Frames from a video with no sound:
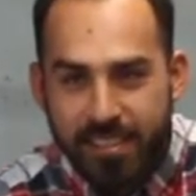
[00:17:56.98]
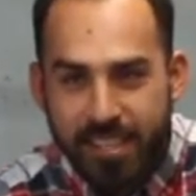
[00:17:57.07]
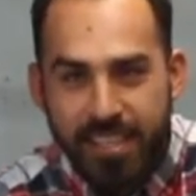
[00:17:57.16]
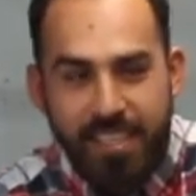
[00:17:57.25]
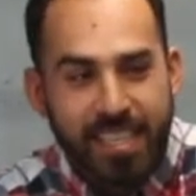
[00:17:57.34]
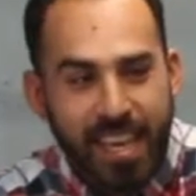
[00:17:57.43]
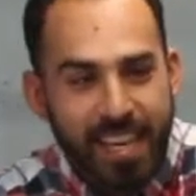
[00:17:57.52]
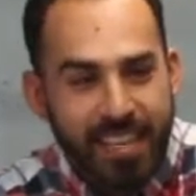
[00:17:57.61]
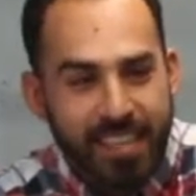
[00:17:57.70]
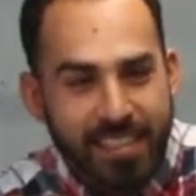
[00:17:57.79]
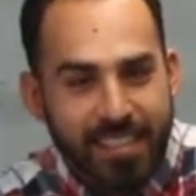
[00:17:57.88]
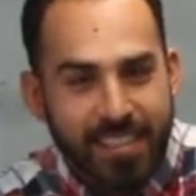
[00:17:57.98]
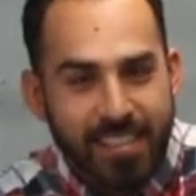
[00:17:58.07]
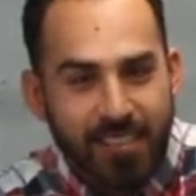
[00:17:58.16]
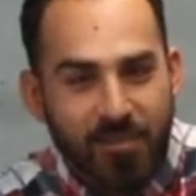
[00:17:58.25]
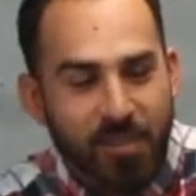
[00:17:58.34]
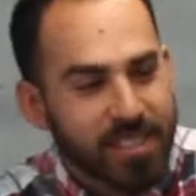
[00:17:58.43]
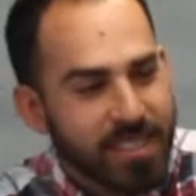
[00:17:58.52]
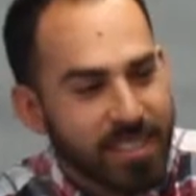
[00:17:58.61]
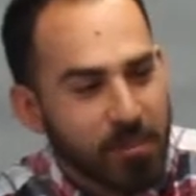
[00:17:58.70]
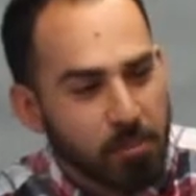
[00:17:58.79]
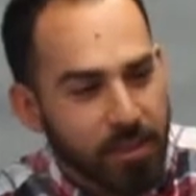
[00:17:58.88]
contain it was
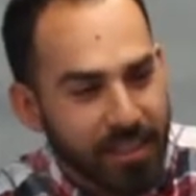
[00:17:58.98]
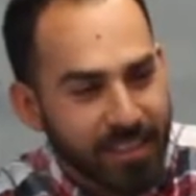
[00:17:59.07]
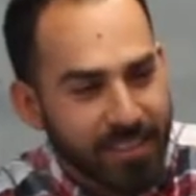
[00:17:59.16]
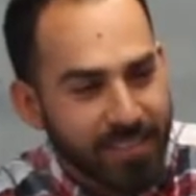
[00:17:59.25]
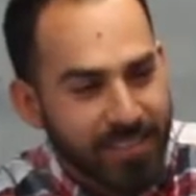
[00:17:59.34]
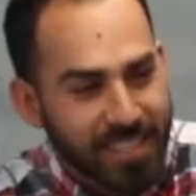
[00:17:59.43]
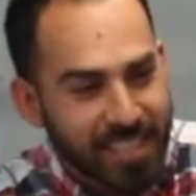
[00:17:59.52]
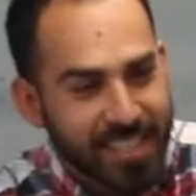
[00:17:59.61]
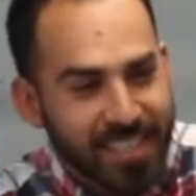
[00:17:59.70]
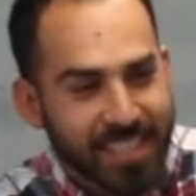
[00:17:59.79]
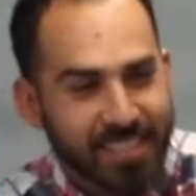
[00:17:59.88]
it the blood of mm -hmm. Jesus?